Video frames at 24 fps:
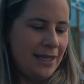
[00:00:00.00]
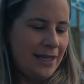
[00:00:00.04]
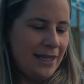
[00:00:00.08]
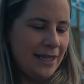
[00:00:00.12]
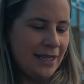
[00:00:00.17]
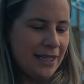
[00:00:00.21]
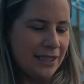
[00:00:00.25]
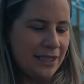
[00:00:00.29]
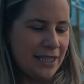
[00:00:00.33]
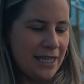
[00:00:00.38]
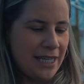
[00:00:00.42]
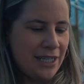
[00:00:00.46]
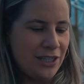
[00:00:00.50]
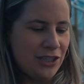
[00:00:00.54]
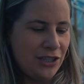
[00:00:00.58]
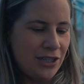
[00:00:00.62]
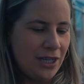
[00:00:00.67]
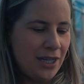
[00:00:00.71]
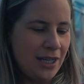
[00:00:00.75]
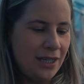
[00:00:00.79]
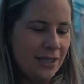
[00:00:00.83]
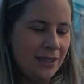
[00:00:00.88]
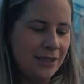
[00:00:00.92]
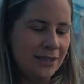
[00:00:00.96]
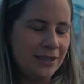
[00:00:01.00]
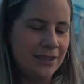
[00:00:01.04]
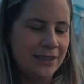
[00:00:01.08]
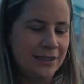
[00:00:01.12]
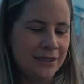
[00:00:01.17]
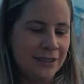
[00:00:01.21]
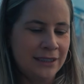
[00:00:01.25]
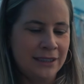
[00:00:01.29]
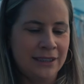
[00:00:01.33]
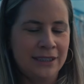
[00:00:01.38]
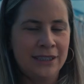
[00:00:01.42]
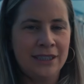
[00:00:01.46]
Echinacea,
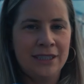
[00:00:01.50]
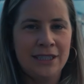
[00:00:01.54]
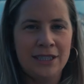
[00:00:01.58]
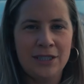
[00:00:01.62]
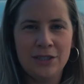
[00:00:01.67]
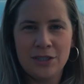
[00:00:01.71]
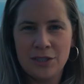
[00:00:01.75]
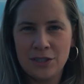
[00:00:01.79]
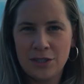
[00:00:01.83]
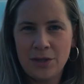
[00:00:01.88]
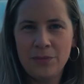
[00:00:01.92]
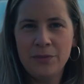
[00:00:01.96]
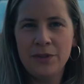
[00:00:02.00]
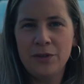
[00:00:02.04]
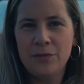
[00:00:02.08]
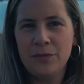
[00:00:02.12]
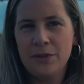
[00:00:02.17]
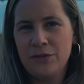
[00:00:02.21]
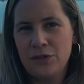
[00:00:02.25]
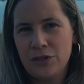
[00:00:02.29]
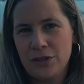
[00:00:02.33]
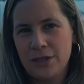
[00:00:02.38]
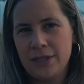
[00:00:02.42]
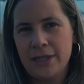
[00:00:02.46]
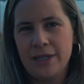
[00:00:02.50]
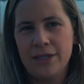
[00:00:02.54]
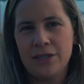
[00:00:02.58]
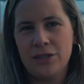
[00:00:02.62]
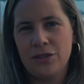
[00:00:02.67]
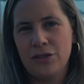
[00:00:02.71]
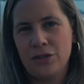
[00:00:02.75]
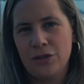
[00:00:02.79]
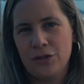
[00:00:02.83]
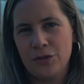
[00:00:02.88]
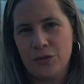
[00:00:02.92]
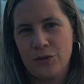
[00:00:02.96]
something we've just actually
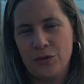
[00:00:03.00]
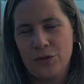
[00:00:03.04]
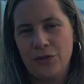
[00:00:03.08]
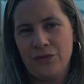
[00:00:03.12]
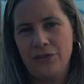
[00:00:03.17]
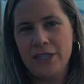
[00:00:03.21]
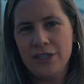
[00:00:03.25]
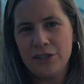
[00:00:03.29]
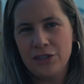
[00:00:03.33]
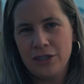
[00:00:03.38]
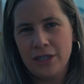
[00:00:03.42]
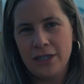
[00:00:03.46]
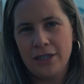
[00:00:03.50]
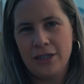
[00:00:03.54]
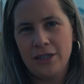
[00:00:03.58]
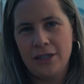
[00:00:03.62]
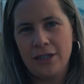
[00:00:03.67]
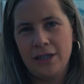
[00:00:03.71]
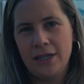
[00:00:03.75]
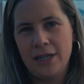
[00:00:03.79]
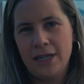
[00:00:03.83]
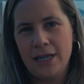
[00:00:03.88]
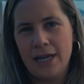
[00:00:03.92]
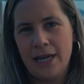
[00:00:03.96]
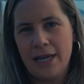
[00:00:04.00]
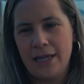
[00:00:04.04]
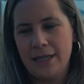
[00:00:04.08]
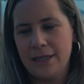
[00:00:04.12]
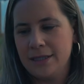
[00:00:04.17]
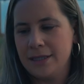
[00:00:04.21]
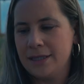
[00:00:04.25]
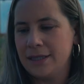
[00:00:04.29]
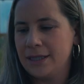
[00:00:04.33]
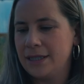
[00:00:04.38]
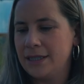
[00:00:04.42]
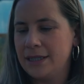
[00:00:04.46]
started growing this year,
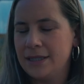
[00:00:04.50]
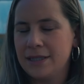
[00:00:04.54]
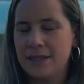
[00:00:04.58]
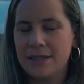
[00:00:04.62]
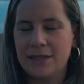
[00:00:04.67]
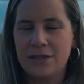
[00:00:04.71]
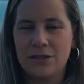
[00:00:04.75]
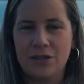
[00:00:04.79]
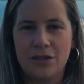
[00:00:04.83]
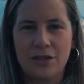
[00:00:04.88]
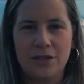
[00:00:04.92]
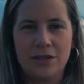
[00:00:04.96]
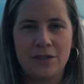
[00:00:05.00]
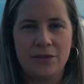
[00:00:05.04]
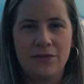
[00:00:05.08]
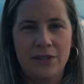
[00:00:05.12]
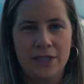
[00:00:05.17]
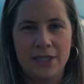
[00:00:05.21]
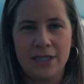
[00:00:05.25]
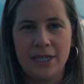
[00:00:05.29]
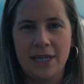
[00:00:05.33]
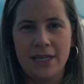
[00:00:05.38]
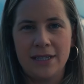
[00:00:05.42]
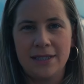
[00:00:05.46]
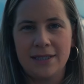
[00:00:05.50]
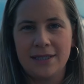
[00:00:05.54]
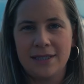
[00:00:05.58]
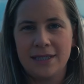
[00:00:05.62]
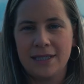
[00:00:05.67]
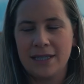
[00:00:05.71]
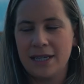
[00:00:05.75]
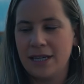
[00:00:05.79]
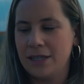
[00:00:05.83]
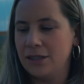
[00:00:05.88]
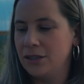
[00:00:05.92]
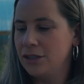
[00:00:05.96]
and it's just
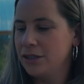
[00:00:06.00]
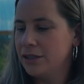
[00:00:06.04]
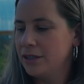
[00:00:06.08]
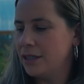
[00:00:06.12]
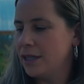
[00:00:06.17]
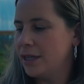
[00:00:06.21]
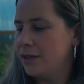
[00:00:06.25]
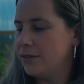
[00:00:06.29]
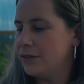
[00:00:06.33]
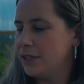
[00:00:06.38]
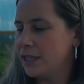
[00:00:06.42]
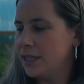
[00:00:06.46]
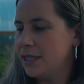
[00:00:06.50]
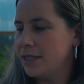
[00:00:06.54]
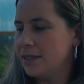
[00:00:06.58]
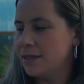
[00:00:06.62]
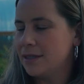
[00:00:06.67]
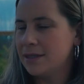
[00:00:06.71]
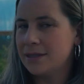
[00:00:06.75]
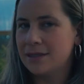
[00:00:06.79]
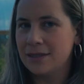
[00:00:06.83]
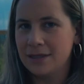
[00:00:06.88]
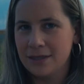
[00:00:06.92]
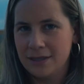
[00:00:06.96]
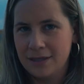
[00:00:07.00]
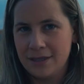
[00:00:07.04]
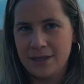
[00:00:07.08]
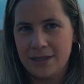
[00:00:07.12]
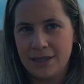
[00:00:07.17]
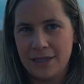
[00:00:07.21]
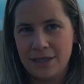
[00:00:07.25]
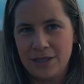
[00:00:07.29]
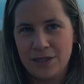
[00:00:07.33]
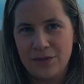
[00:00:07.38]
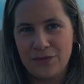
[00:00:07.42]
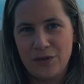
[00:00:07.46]
fantastic. And look at these
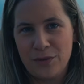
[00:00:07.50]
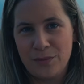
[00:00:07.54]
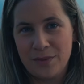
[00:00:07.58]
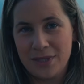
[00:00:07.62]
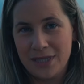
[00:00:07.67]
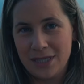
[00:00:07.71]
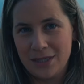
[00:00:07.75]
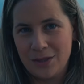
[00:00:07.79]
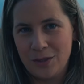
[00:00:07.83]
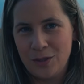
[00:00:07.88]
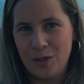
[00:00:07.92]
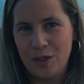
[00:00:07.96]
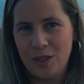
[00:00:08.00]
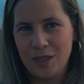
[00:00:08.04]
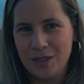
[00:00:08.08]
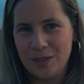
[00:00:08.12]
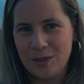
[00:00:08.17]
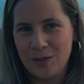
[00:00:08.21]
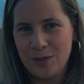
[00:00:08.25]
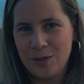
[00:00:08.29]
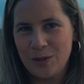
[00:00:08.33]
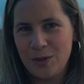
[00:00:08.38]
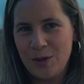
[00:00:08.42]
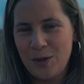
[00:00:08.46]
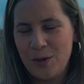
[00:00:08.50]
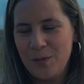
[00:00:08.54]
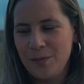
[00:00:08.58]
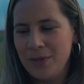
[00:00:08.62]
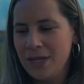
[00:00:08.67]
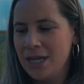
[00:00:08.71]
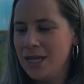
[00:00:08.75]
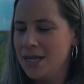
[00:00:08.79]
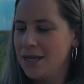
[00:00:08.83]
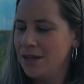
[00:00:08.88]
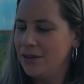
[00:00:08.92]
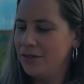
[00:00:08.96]
seeds from seedaholic.com.
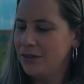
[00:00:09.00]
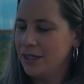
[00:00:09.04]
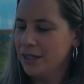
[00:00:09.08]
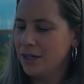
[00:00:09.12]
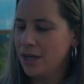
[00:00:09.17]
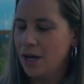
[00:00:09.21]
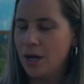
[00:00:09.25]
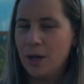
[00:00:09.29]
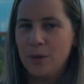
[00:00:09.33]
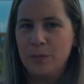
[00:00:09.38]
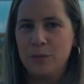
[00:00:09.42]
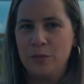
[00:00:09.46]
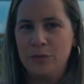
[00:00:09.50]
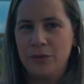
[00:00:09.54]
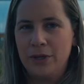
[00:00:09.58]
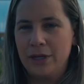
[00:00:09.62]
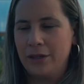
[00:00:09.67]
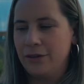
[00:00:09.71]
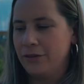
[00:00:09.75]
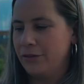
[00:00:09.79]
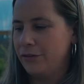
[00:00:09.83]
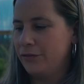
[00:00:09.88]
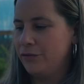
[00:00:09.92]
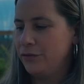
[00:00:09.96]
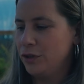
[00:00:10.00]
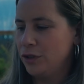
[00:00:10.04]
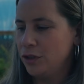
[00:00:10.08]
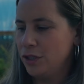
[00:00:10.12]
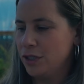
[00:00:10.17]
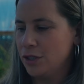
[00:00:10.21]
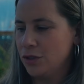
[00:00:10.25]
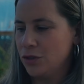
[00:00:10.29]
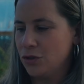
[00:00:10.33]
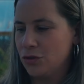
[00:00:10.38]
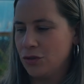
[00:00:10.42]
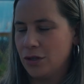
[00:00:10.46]
They come with full
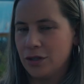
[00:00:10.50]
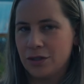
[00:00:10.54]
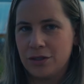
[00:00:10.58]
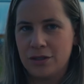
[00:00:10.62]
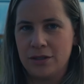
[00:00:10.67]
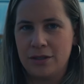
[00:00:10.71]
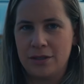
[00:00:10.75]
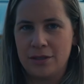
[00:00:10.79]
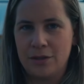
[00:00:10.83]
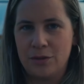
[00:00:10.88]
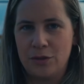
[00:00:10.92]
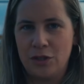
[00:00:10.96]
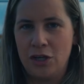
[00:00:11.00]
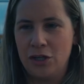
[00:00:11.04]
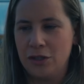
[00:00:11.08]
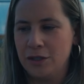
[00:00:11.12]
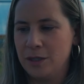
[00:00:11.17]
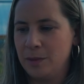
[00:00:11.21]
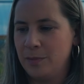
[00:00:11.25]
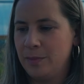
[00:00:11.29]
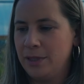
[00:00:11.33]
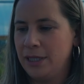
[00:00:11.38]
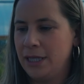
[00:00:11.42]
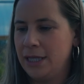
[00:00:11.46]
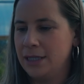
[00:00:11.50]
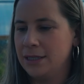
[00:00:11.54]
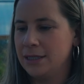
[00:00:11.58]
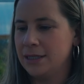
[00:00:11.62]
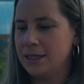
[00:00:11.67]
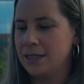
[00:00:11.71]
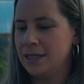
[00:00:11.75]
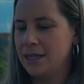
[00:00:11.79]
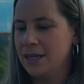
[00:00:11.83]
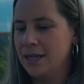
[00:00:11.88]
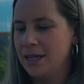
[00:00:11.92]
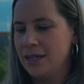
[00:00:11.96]
instructions on how to
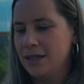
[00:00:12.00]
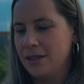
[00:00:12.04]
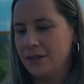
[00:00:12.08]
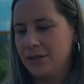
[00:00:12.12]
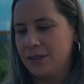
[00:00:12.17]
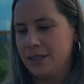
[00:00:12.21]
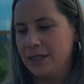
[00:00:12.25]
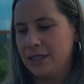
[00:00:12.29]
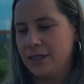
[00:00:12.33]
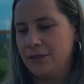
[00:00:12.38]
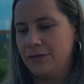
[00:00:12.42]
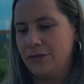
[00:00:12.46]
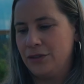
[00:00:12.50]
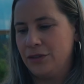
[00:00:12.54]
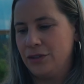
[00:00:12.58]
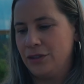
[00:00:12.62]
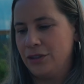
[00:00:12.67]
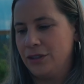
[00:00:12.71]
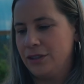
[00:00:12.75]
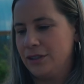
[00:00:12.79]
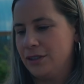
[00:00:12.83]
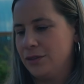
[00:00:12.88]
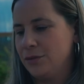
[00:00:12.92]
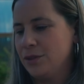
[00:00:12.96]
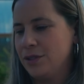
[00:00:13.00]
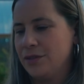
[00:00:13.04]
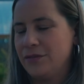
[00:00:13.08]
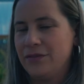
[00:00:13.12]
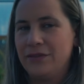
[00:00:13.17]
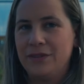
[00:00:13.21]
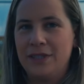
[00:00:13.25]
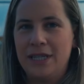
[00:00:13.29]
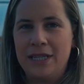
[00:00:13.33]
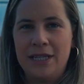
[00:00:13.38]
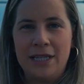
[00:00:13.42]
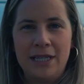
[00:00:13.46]
plant. They give you loads of
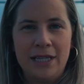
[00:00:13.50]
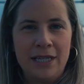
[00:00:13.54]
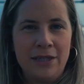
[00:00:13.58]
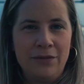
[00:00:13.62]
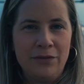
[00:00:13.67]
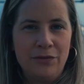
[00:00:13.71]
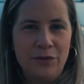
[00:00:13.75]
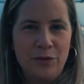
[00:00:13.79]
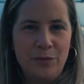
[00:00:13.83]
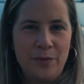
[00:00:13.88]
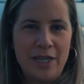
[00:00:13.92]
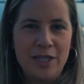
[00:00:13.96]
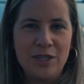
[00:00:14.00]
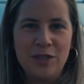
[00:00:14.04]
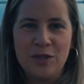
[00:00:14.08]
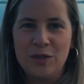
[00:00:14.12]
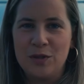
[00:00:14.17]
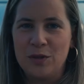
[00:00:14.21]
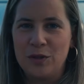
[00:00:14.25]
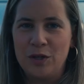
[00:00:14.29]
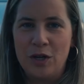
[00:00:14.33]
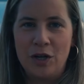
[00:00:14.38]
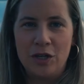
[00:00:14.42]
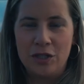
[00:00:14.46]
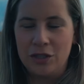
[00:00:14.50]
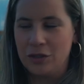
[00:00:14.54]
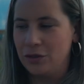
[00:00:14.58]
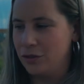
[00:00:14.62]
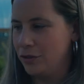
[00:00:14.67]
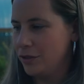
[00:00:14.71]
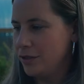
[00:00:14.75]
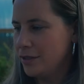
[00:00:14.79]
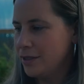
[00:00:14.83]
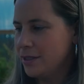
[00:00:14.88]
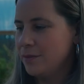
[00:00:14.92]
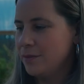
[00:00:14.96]
information on how to use